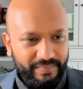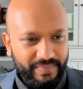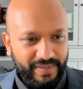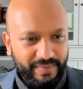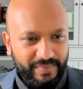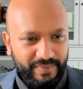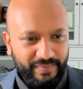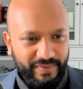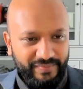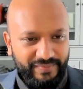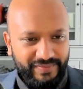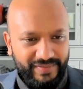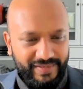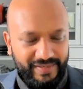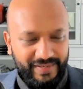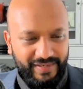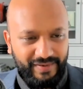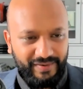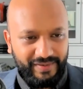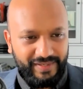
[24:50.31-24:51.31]
But my wife
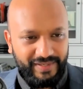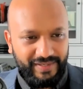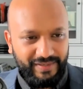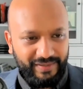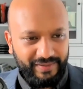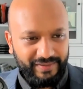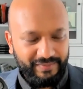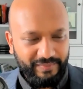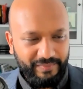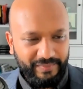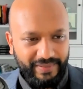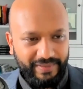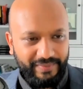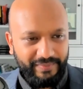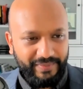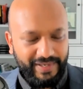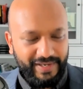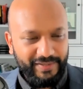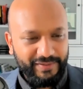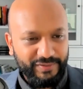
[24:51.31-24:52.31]
decided, okay, look,
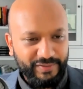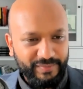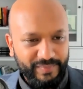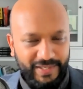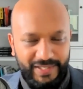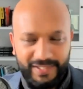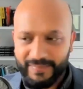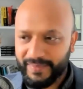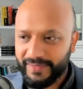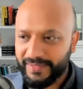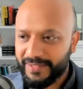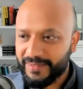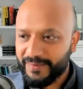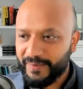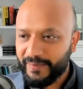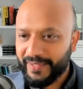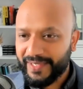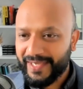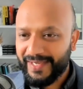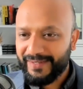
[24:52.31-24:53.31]
we can't do much, but this is
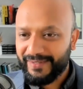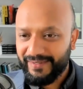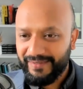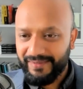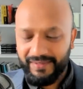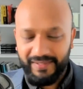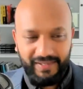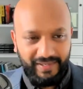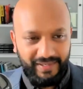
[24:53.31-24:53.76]
what we can do.